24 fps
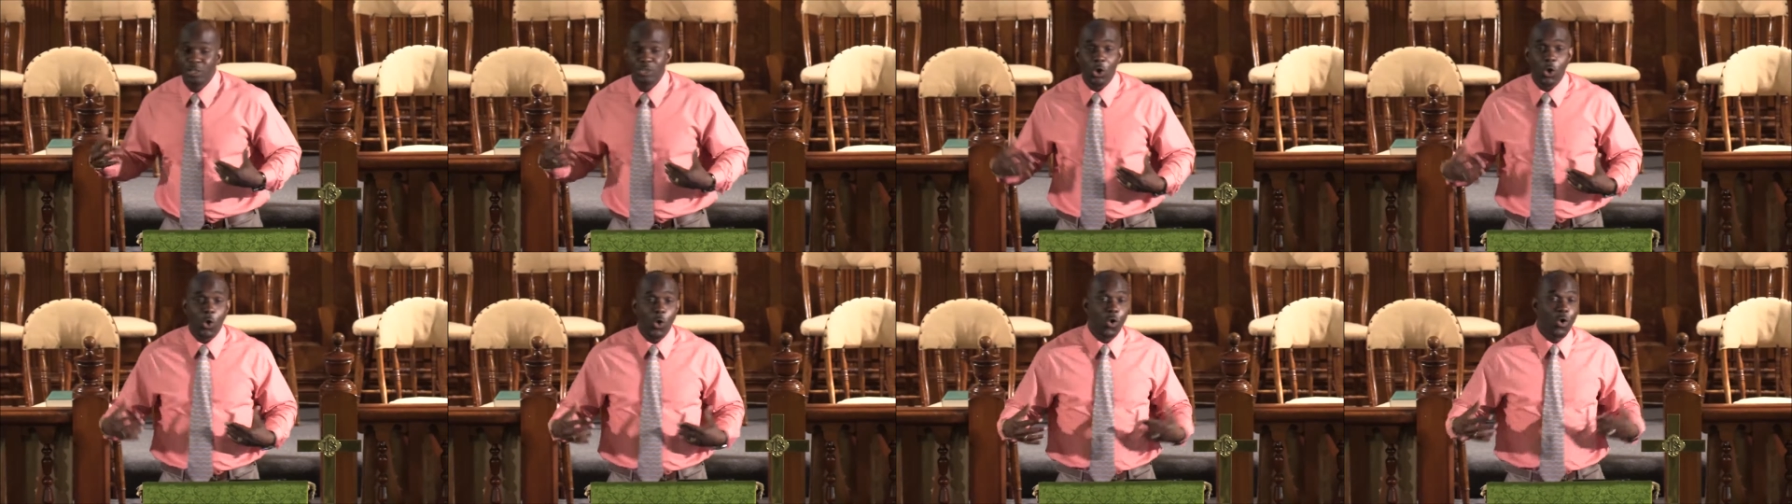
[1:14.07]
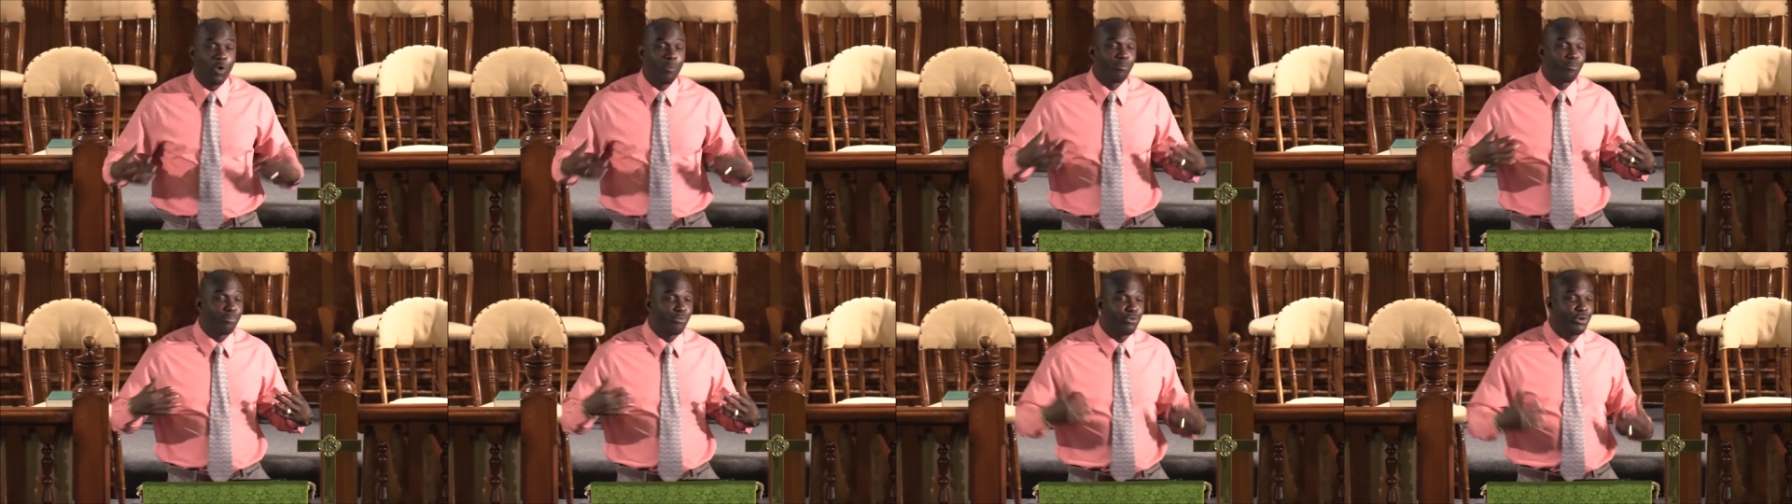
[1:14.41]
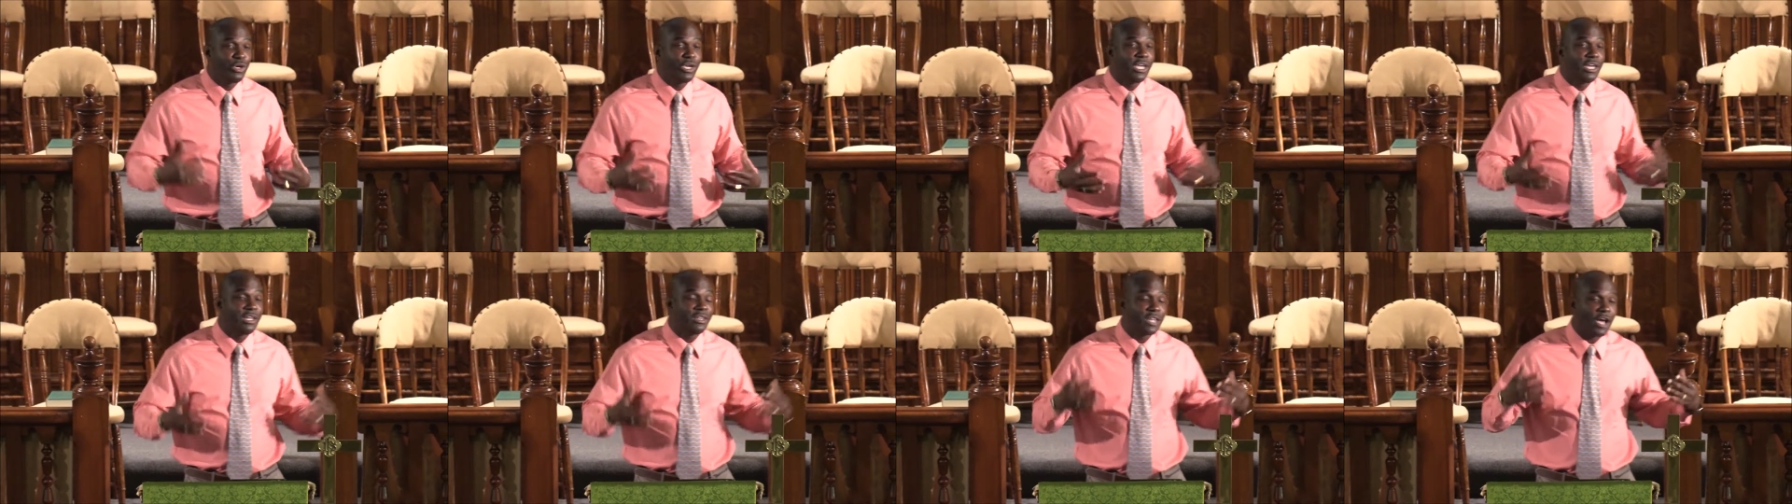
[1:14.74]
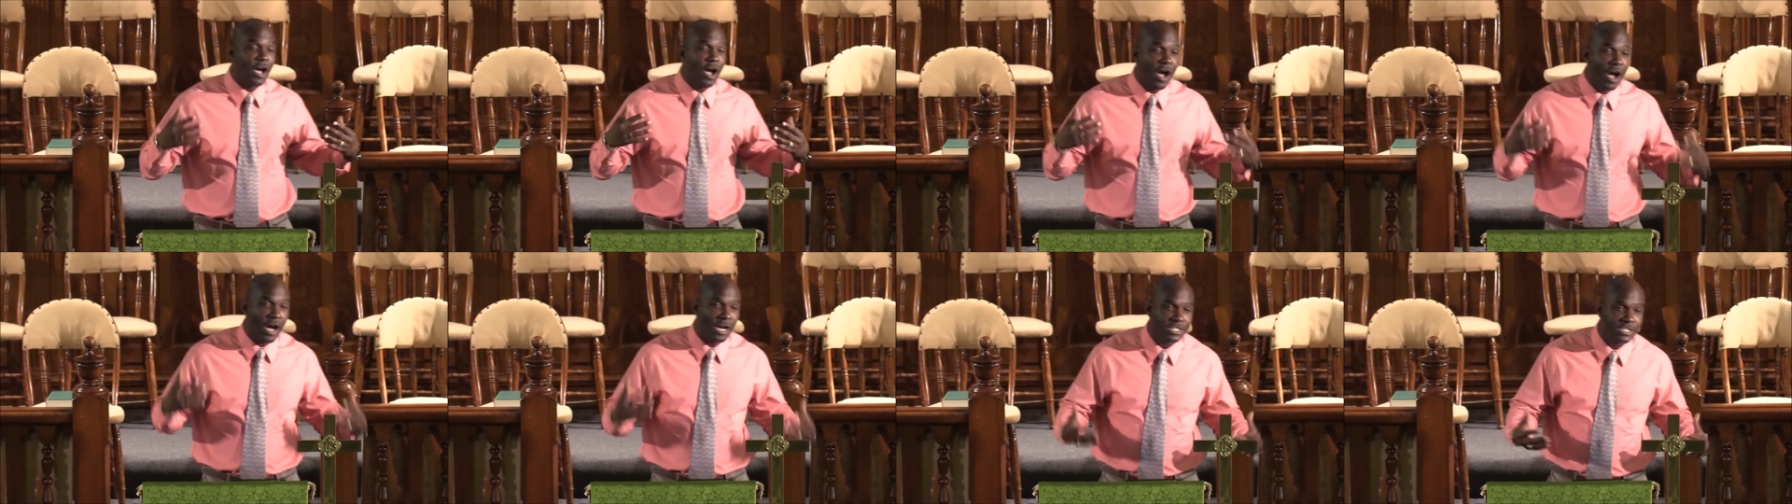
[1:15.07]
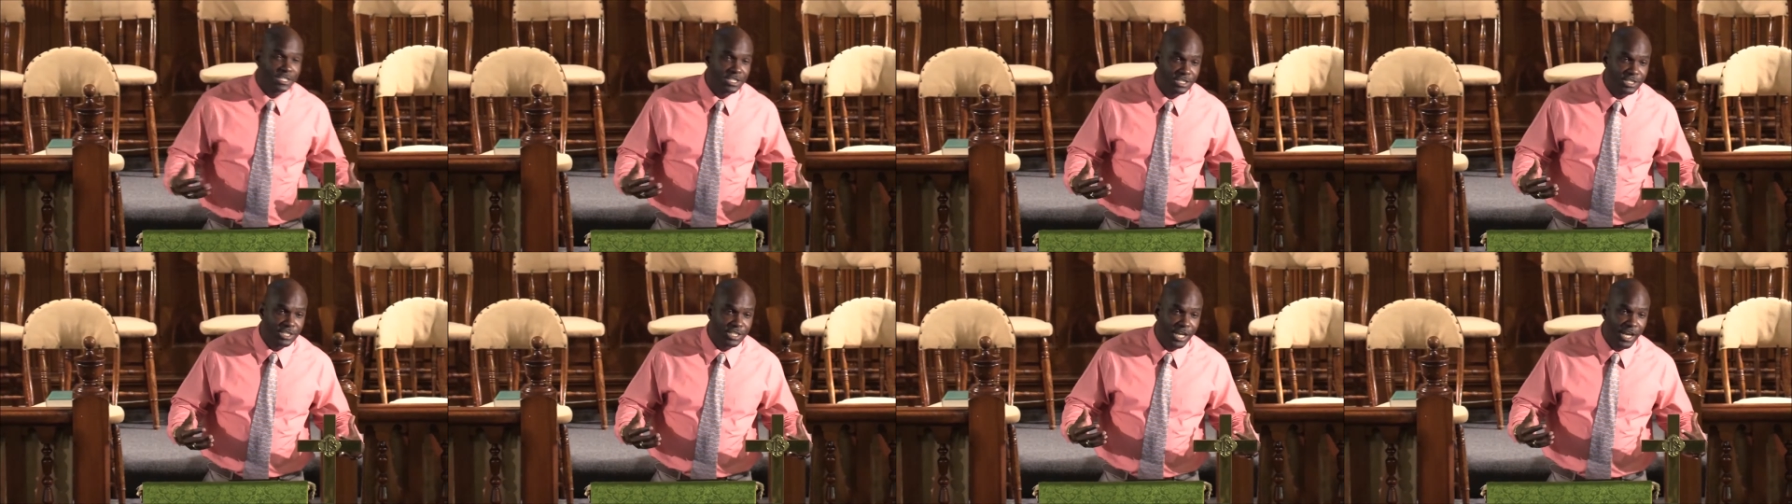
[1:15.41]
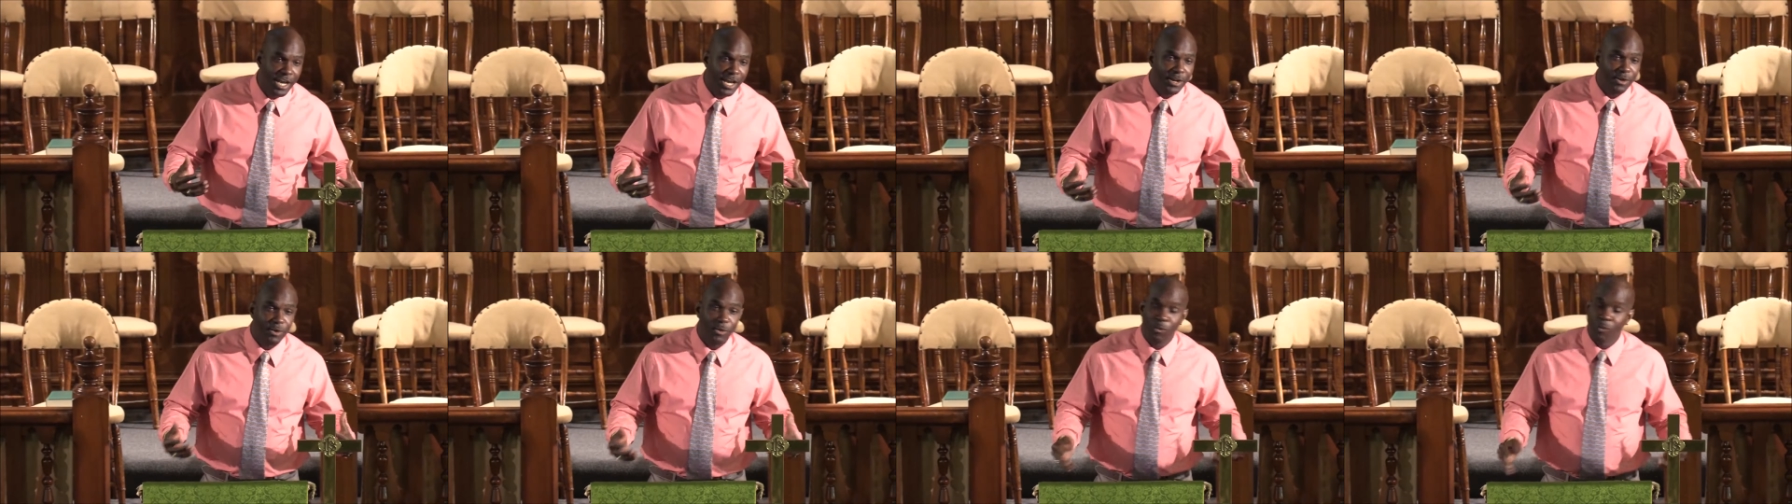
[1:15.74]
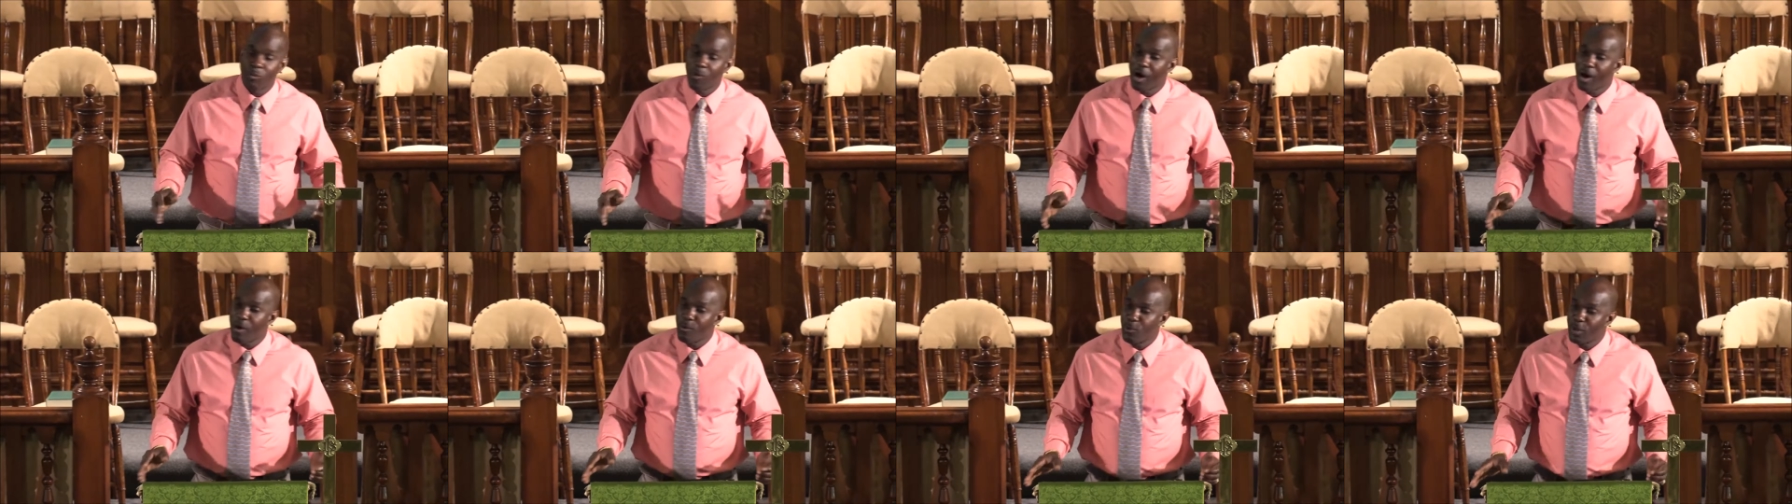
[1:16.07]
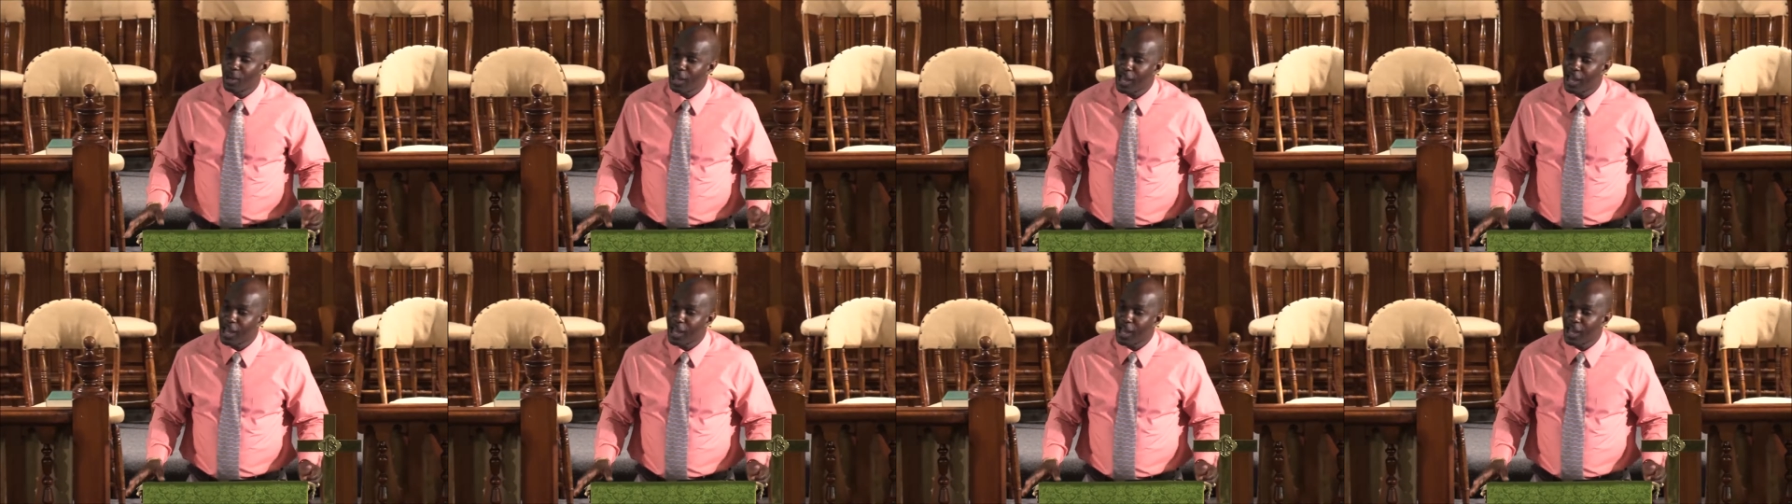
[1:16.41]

don't breathe oxygen, what will